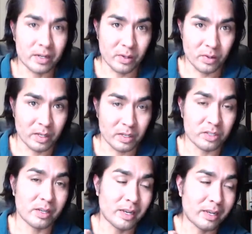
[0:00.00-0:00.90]
clothing.
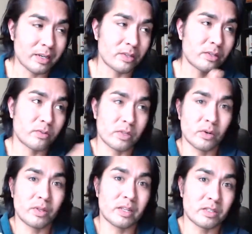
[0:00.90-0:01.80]
Just like I get into the
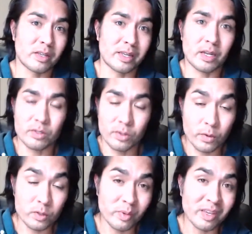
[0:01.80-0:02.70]
clothing that's like
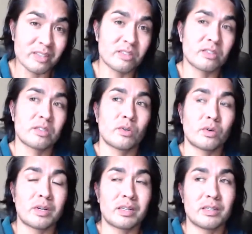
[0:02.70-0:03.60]
outdoors based,
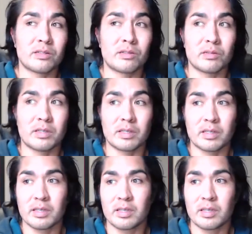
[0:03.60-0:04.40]
or I get into like,